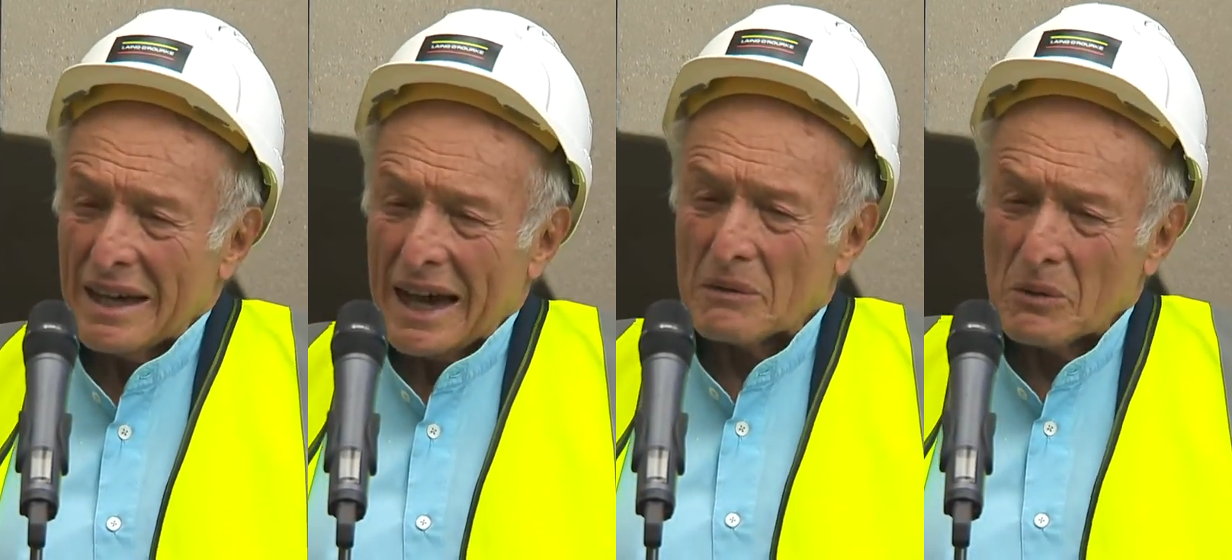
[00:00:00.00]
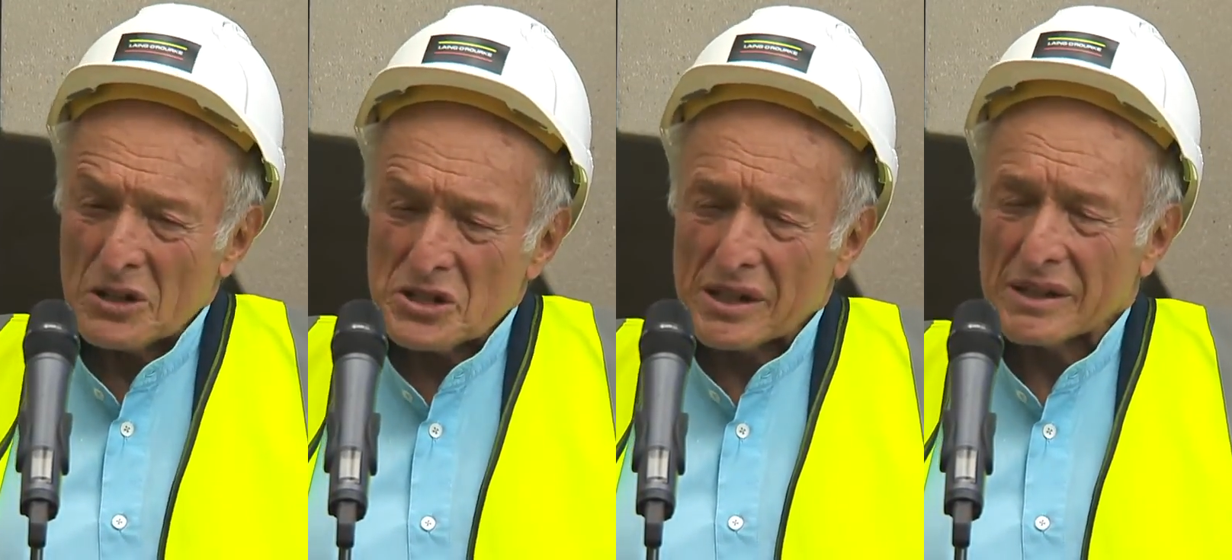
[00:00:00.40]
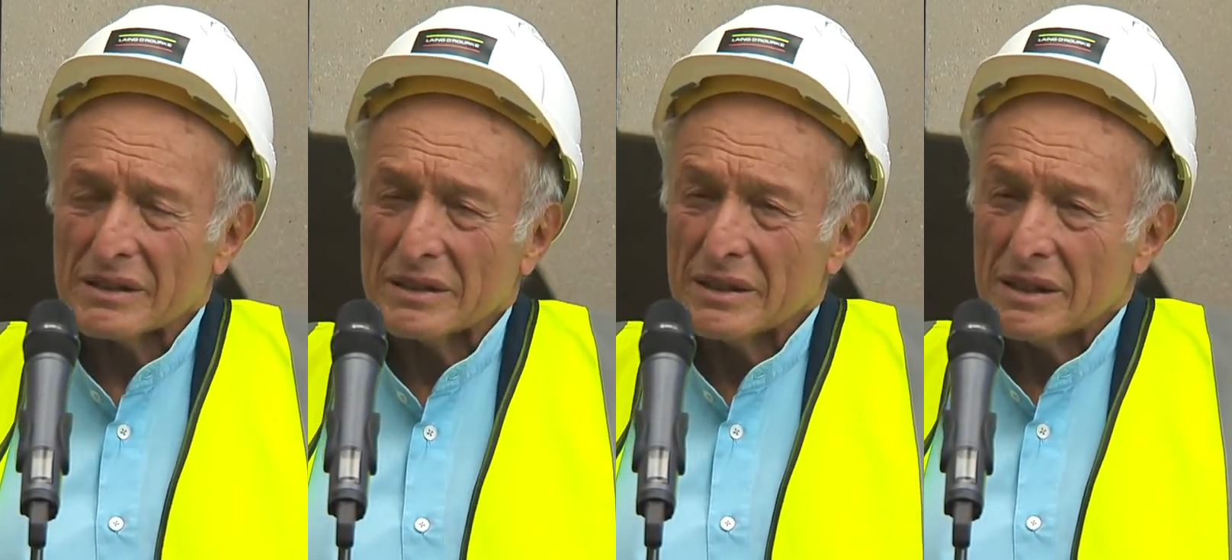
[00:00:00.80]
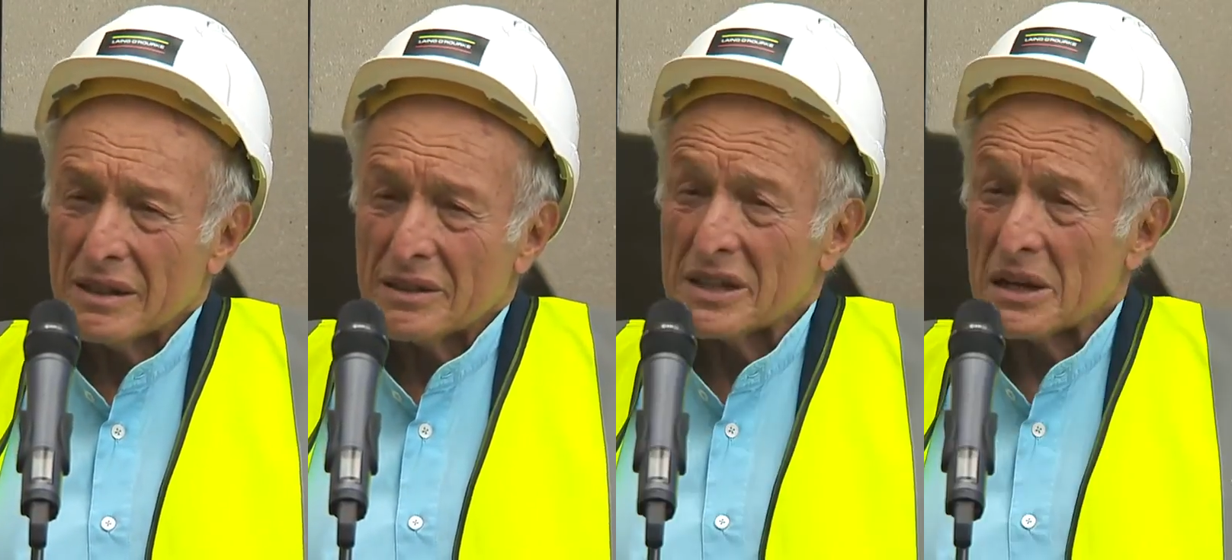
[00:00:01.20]
and watching
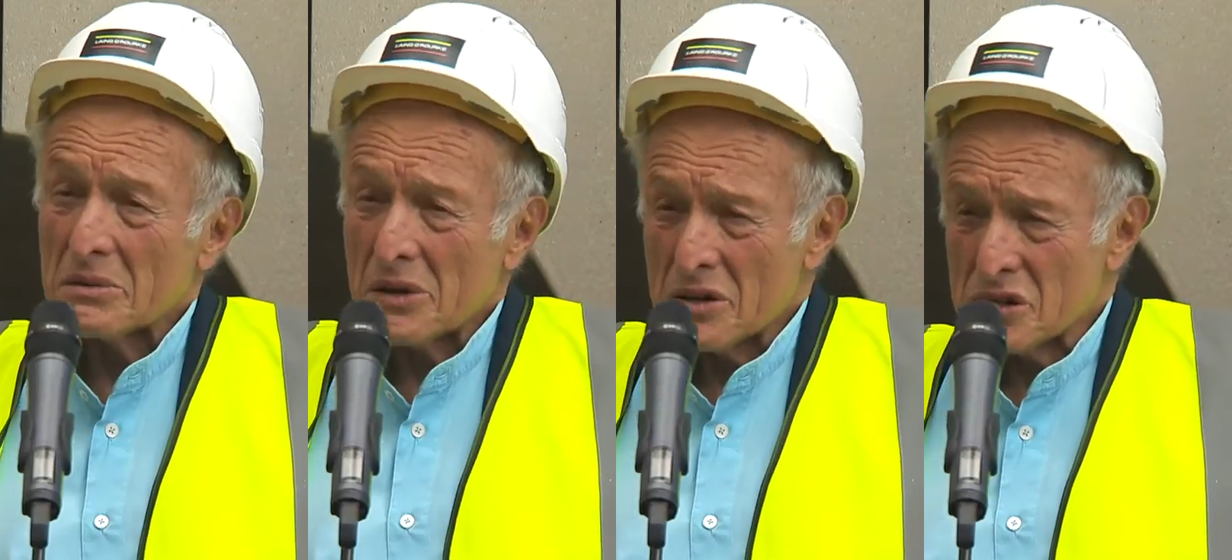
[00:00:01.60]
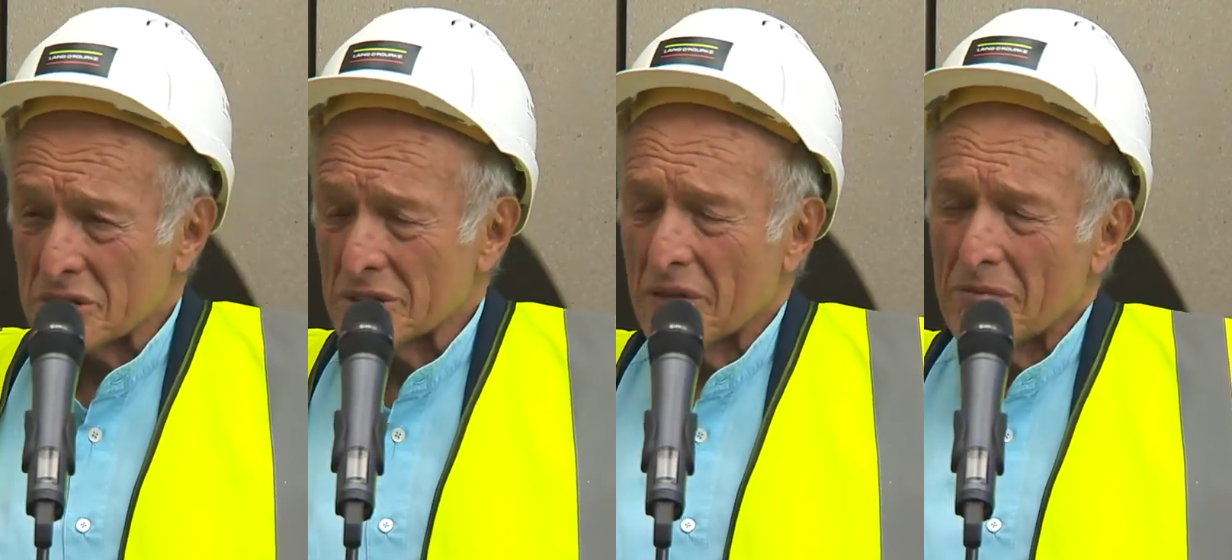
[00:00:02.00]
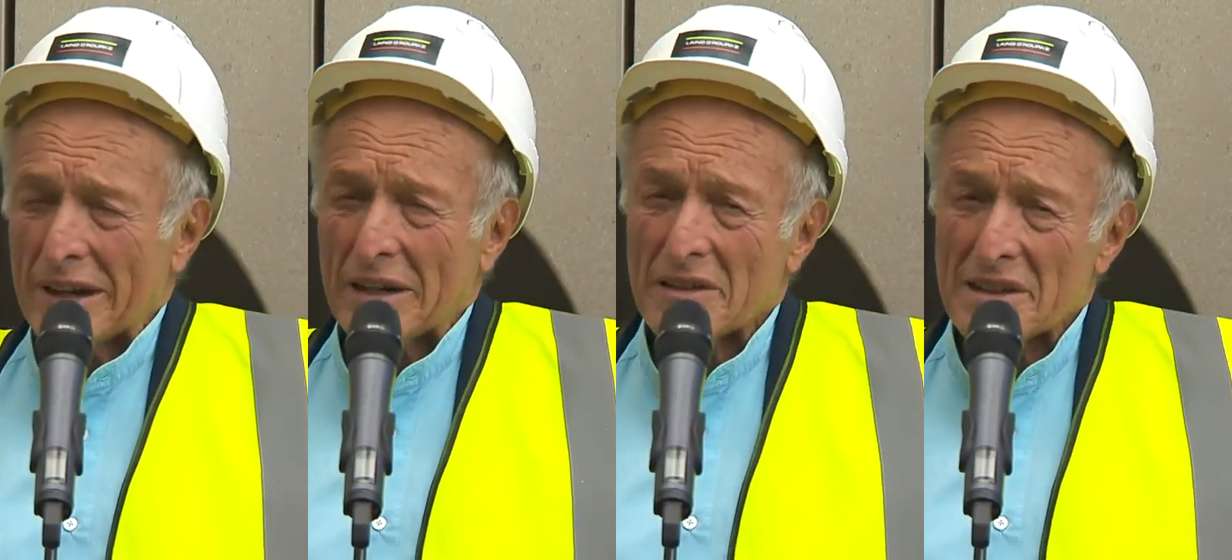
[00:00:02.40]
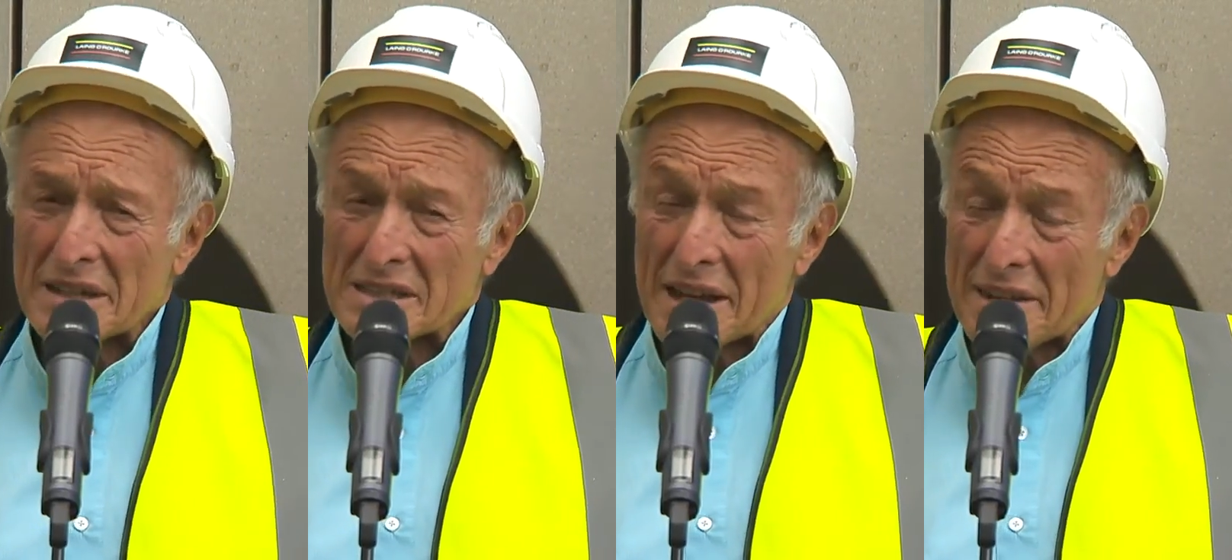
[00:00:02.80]
the erosion of many of the
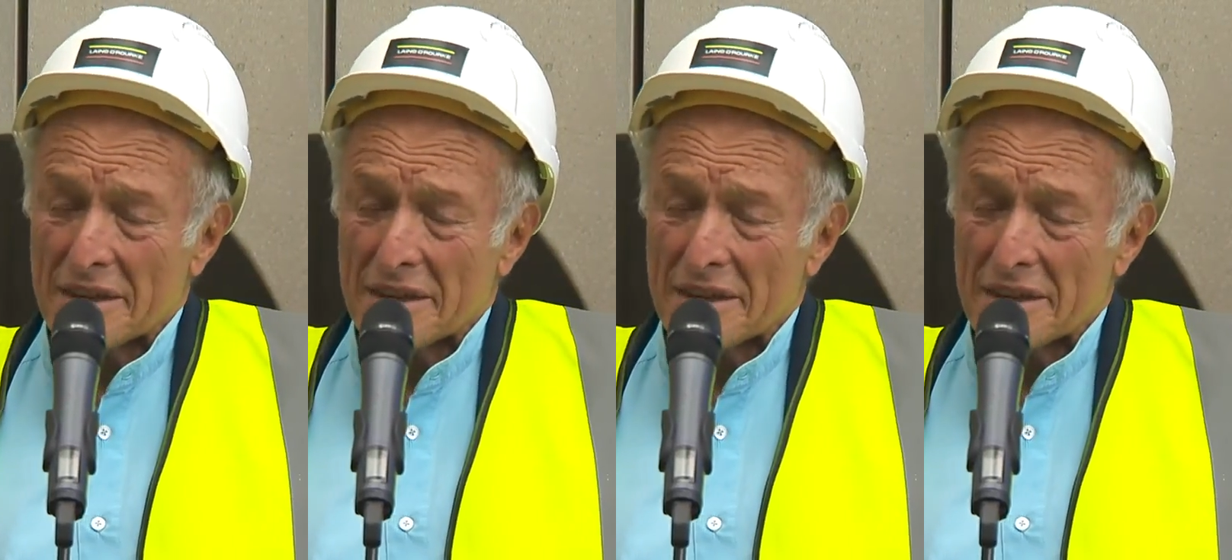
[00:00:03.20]
things that